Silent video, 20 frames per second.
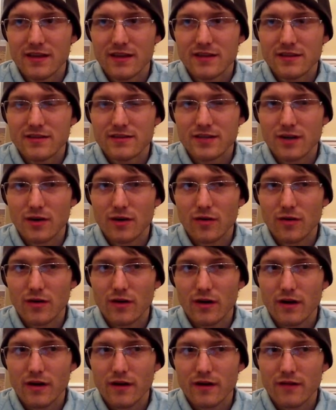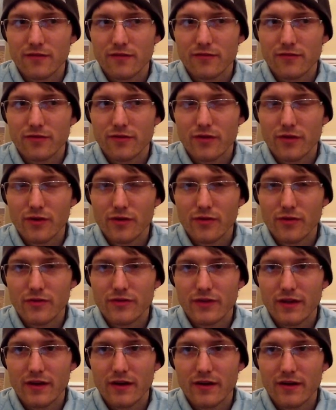So for those
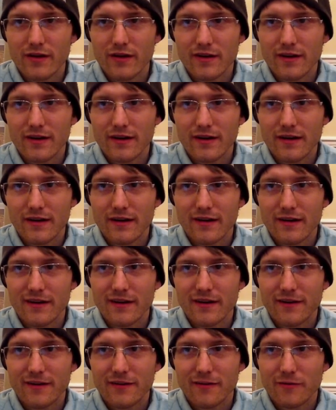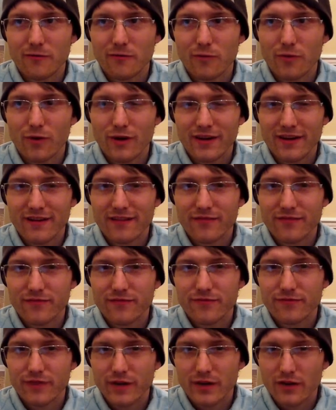that are wanting to
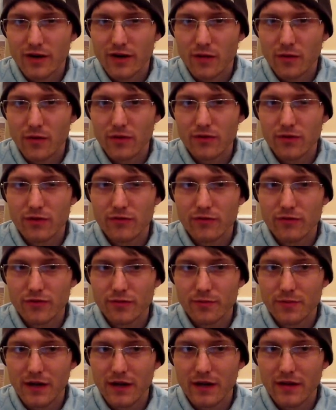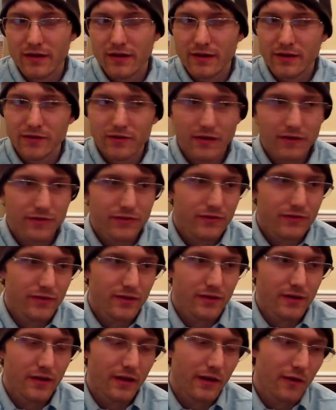figure out what Louisville's about,
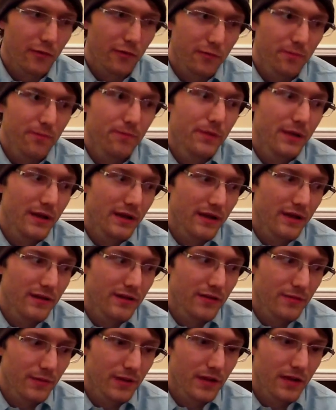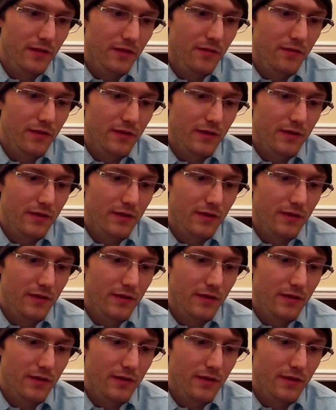it would be, to me,